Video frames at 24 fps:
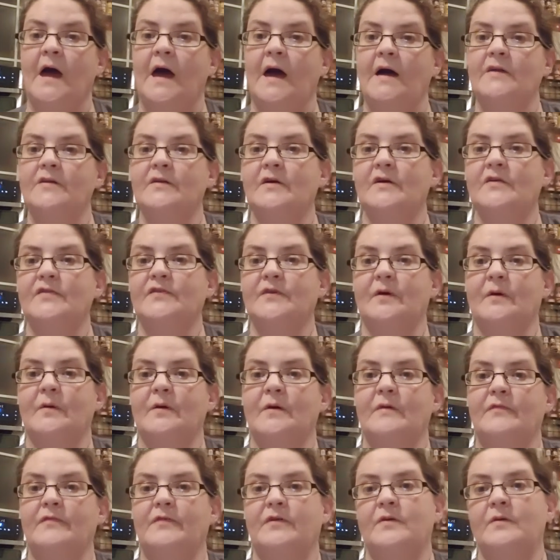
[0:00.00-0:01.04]
And also,
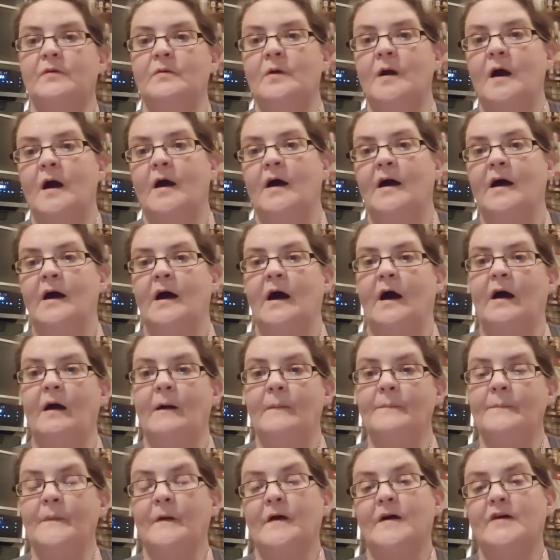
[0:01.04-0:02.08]
if you
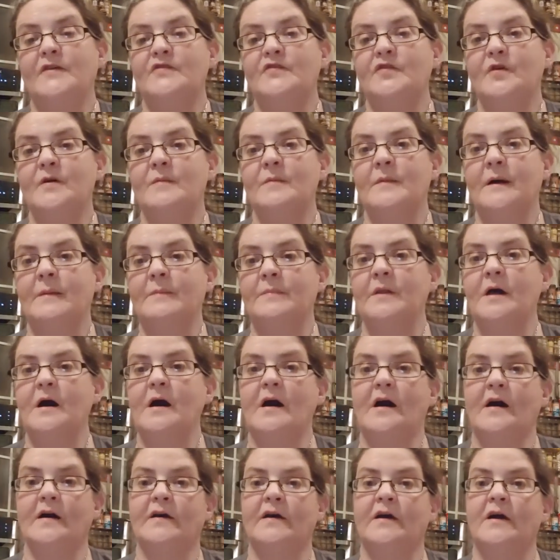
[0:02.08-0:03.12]
enjoy my
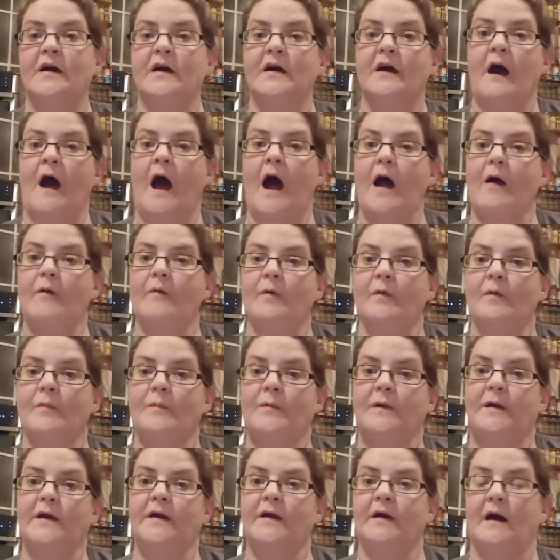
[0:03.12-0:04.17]
blog, I will
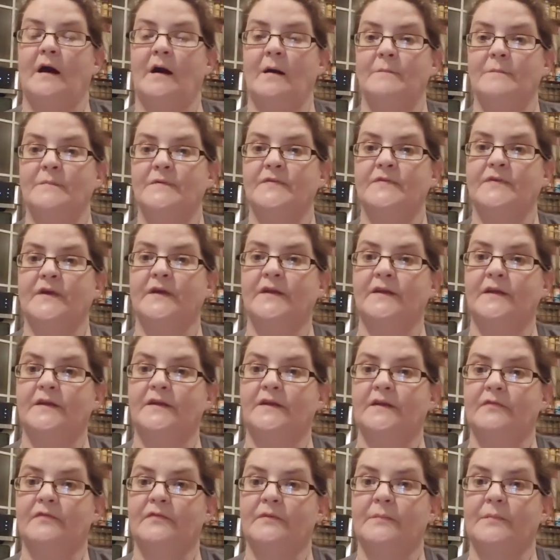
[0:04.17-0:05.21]
be
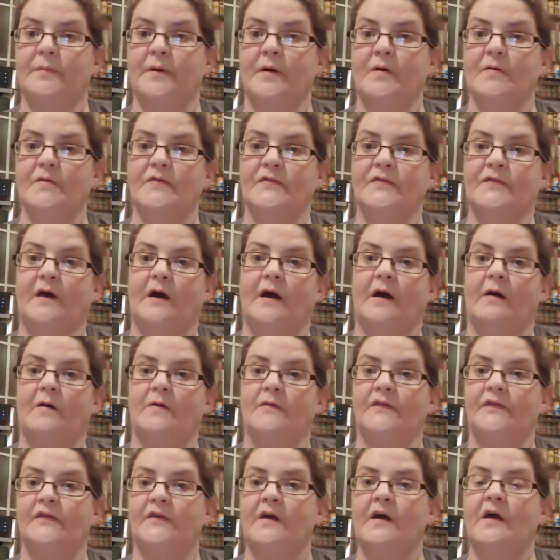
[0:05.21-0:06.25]
sending different posts
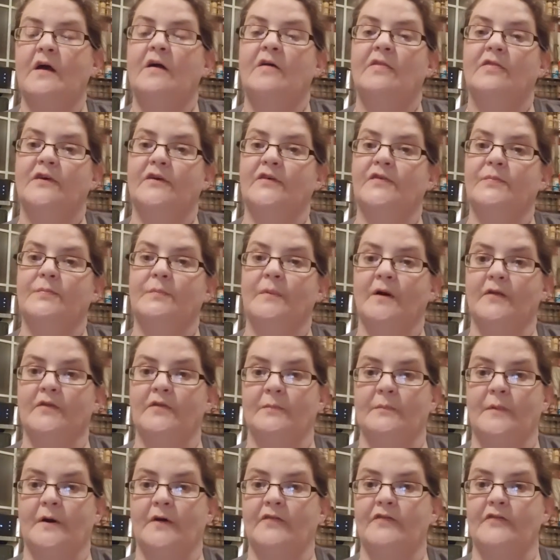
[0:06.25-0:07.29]
out this month,
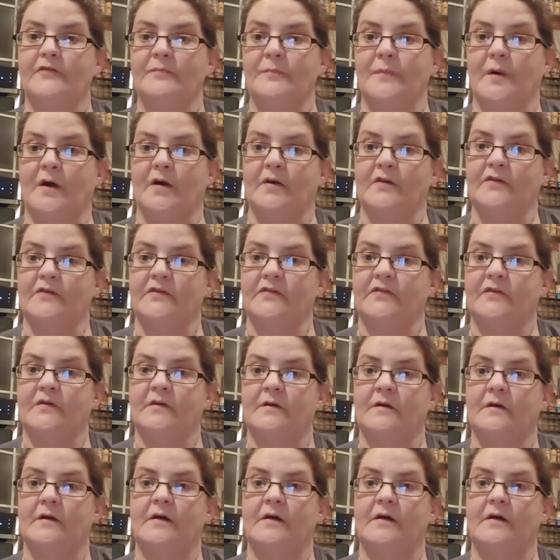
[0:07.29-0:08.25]
month of March,